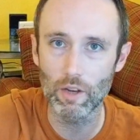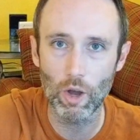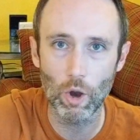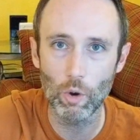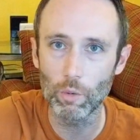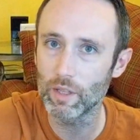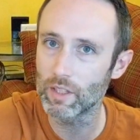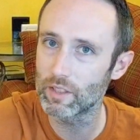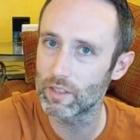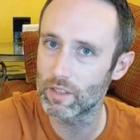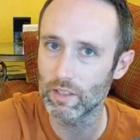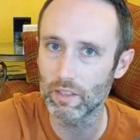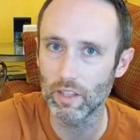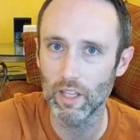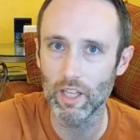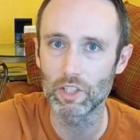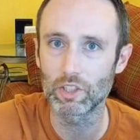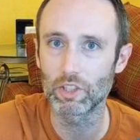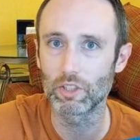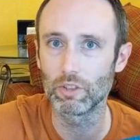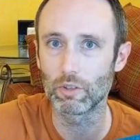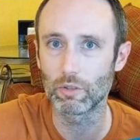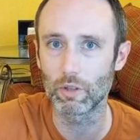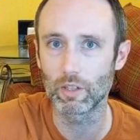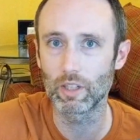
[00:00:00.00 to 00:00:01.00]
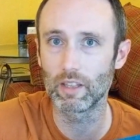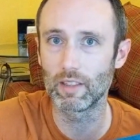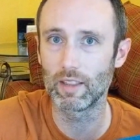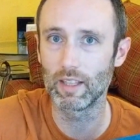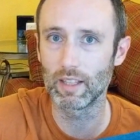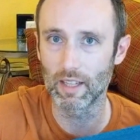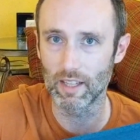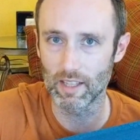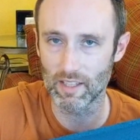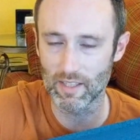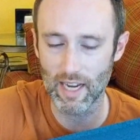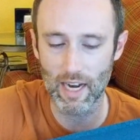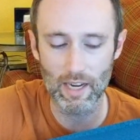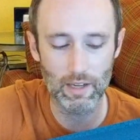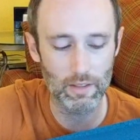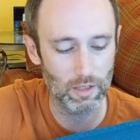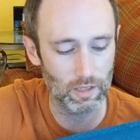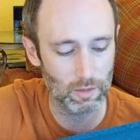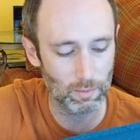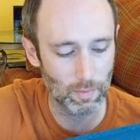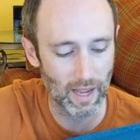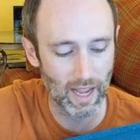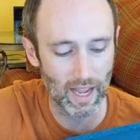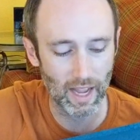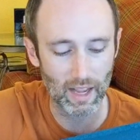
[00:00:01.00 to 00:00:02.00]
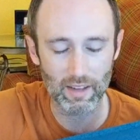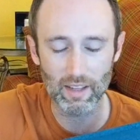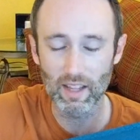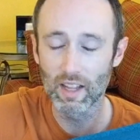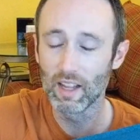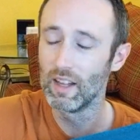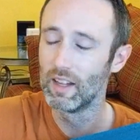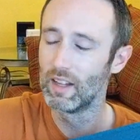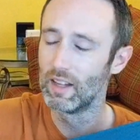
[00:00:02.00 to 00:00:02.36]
no insulation or anything inside of this pad.